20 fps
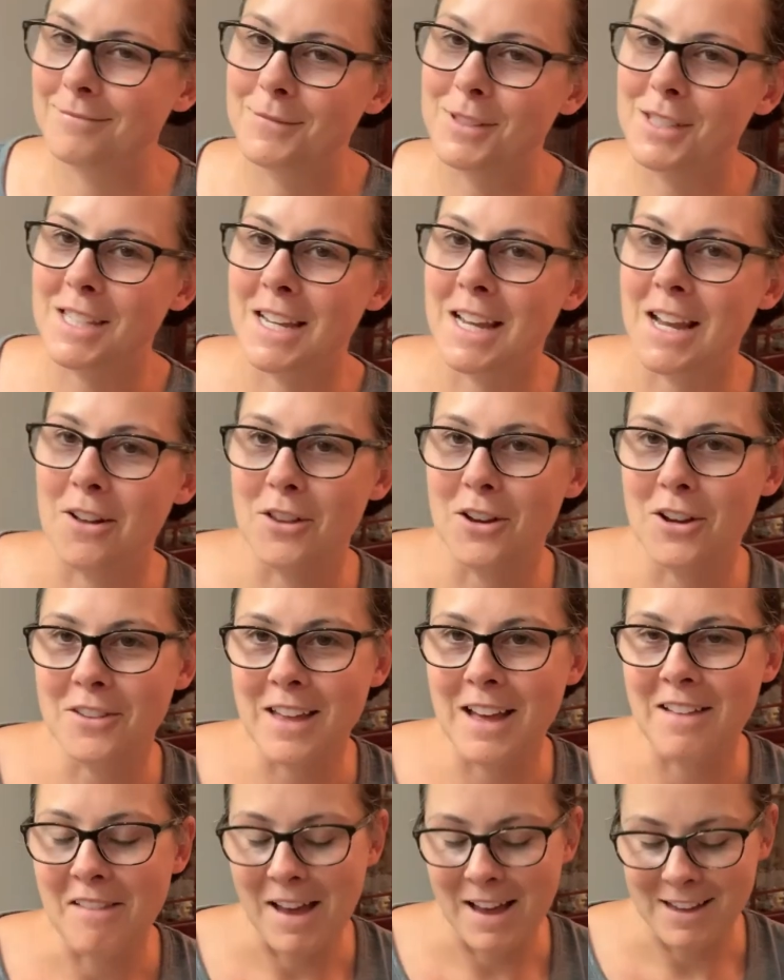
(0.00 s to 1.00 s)
we'll see how long
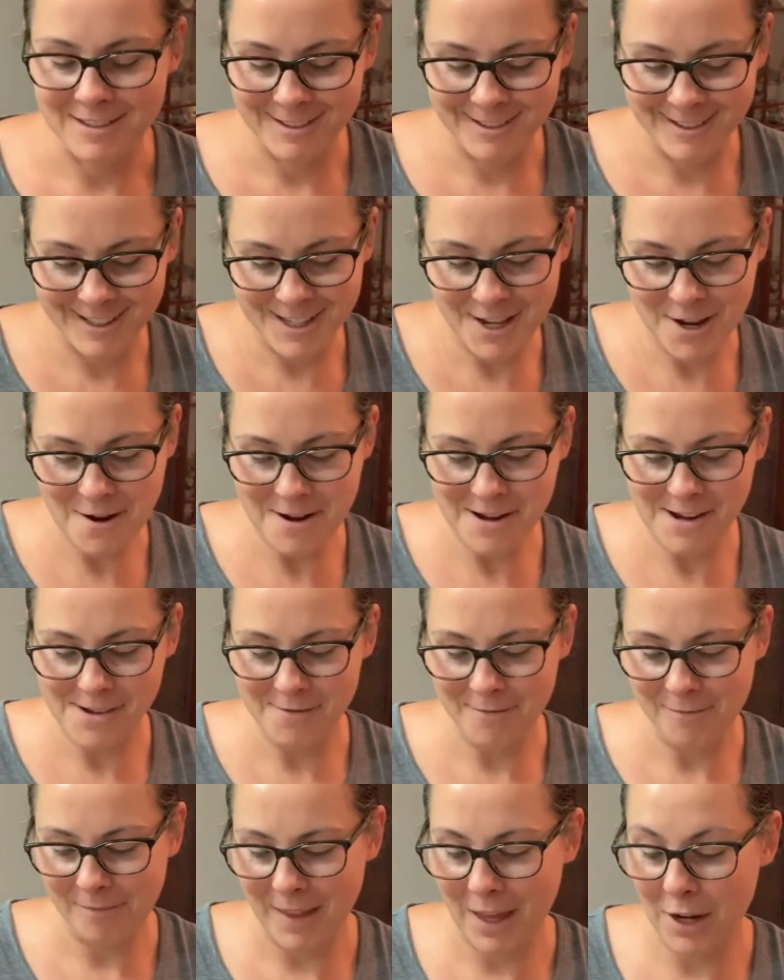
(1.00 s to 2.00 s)
that lasts.
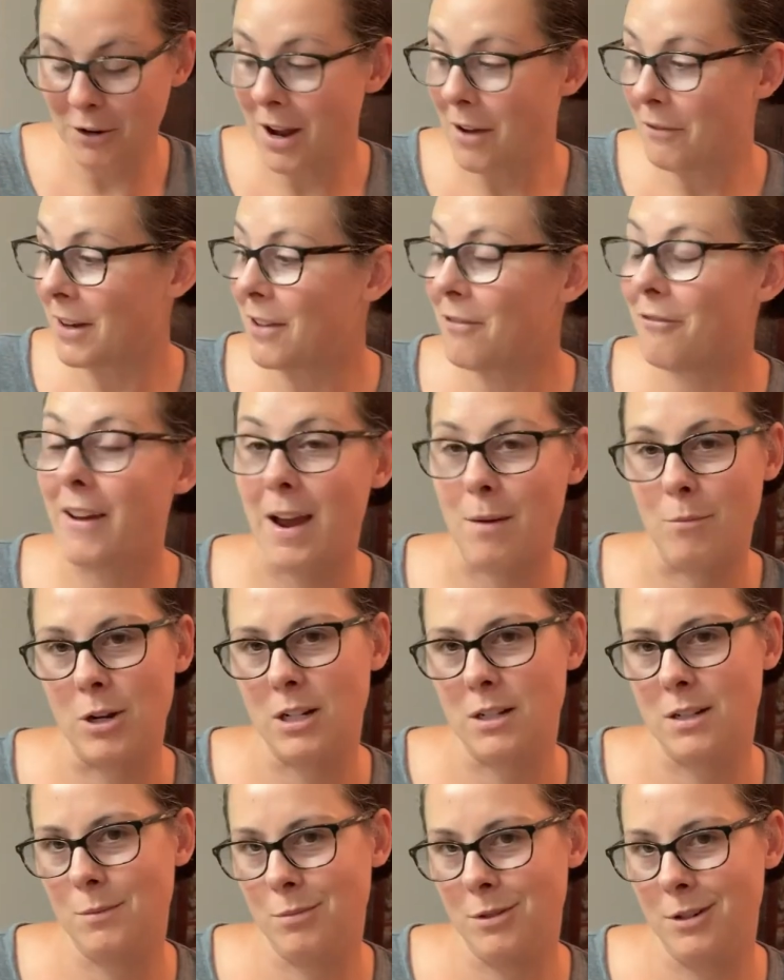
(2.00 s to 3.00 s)
I don't have any
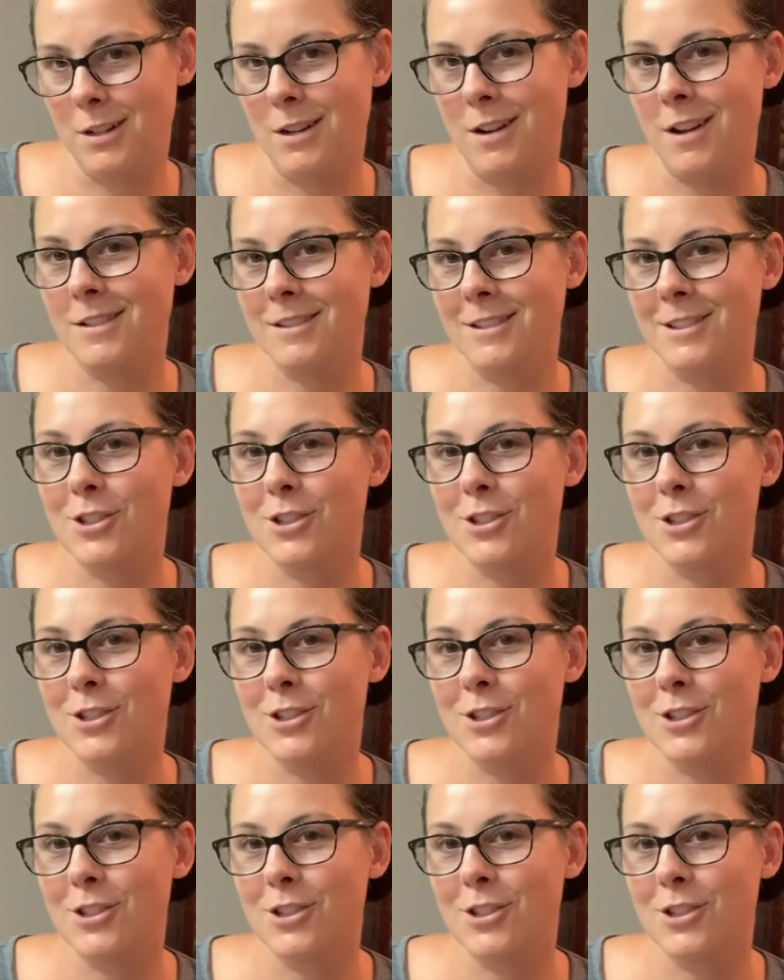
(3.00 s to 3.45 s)
fabric to put it on,